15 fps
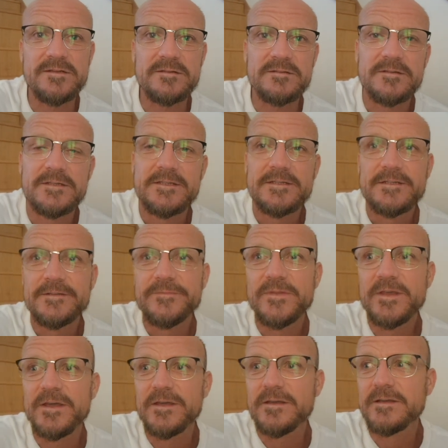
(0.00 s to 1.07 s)

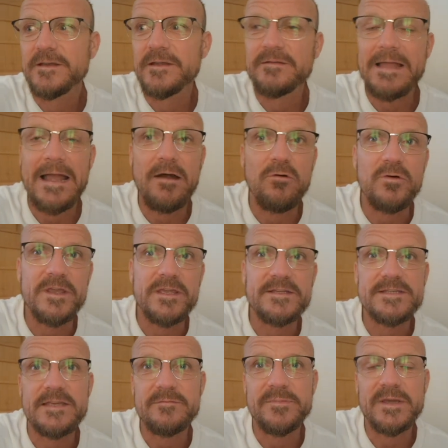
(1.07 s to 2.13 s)
and algae and take